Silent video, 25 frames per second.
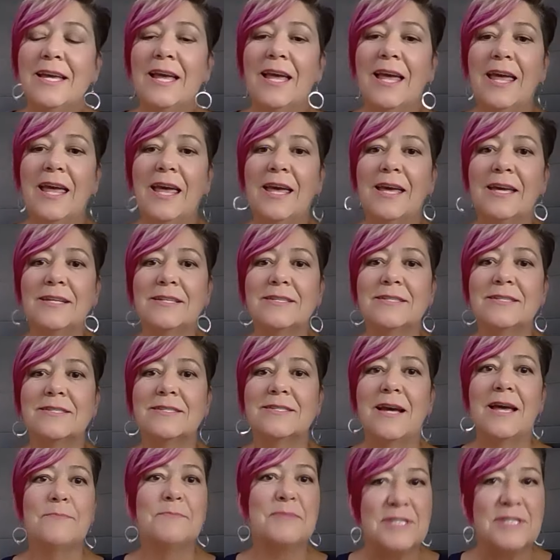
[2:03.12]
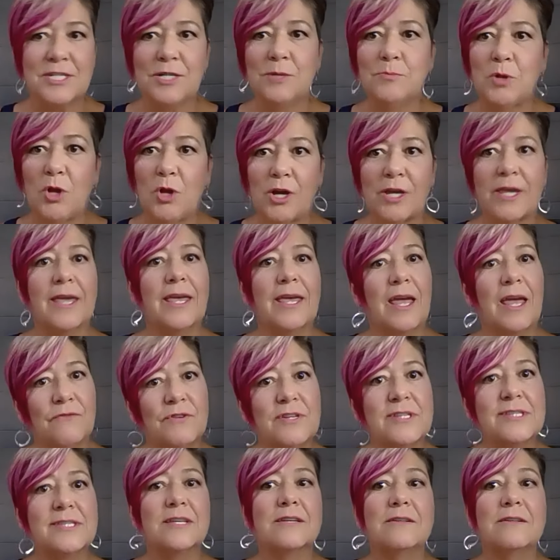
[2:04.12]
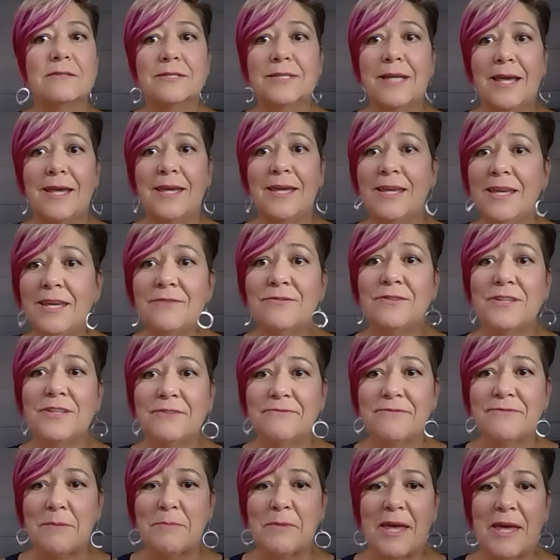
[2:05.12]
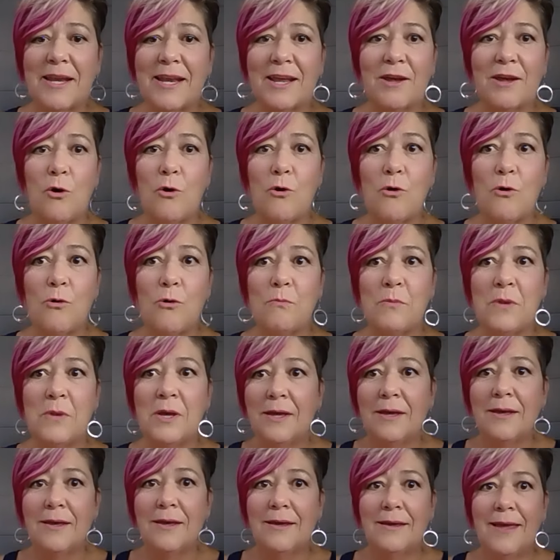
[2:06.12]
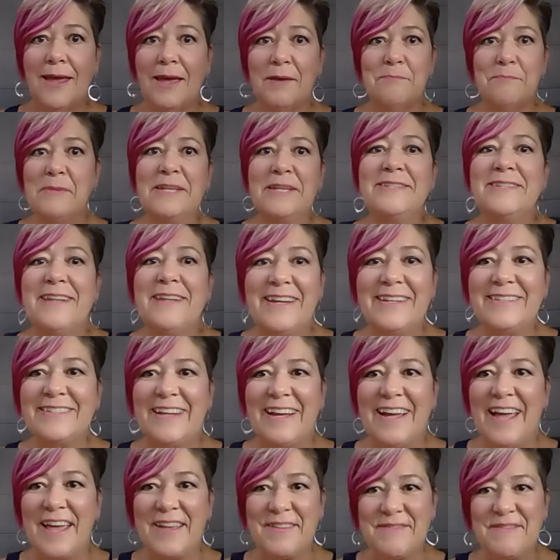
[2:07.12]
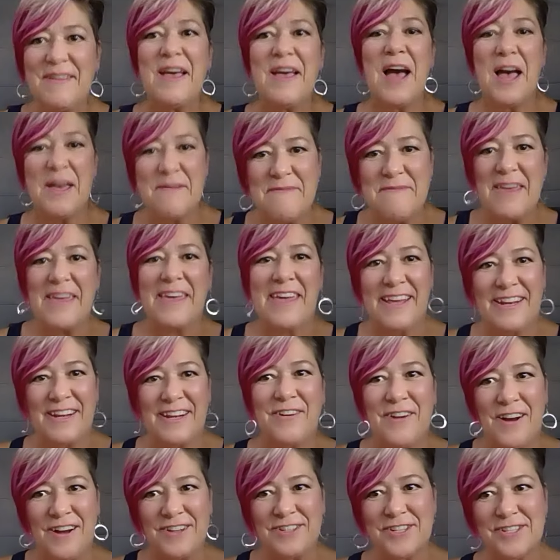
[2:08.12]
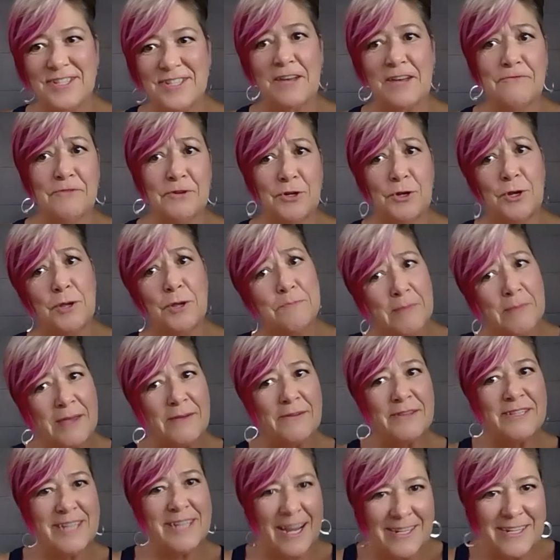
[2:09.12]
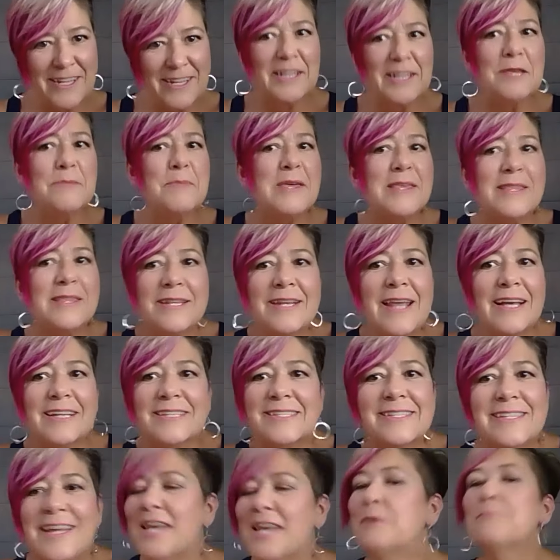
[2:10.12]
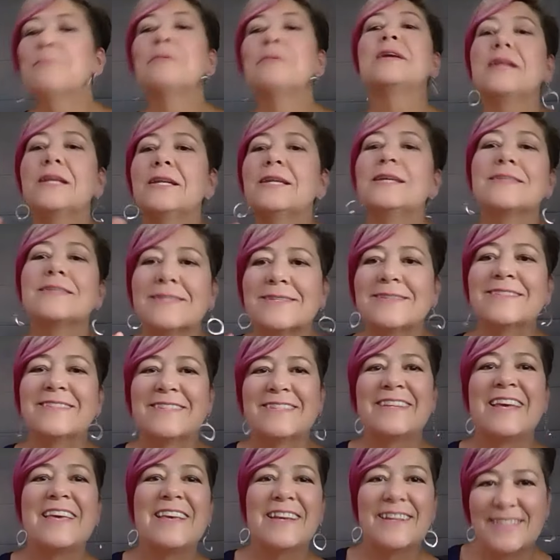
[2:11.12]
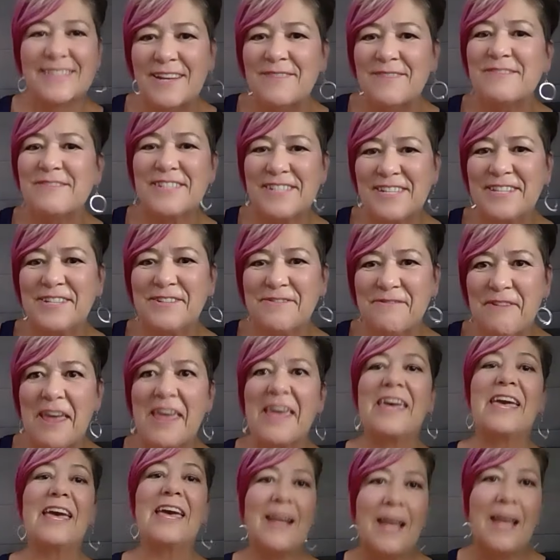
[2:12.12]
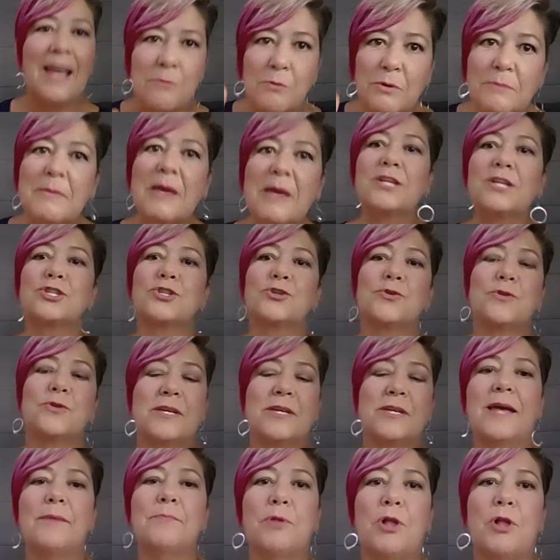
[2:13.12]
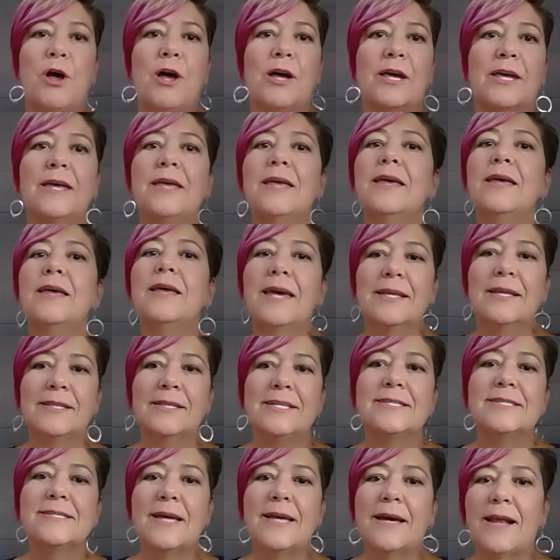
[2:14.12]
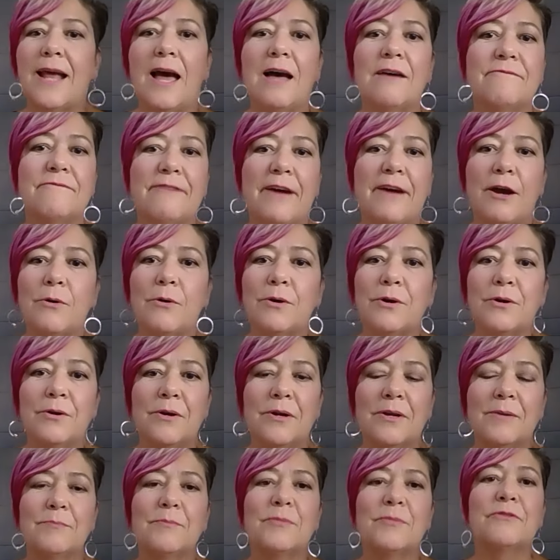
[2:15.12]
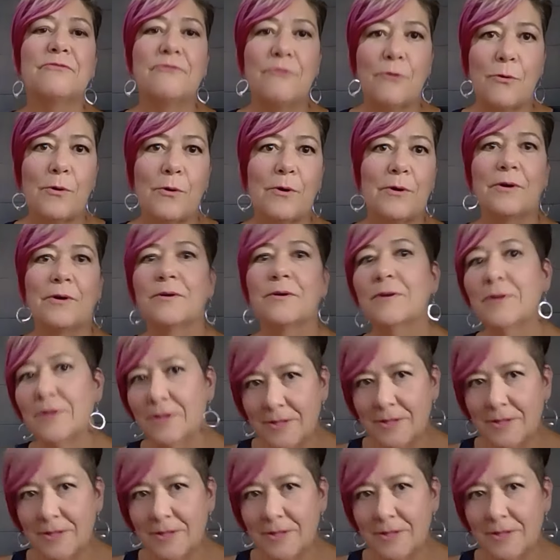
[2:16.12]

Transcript: And I'm still blocking every single day, even if I'm getting home at midnight. I make it a conscious effort. It may technically be the next day, but it isn't, because I'm still awake. And I will make sure that I block at least that half hour before,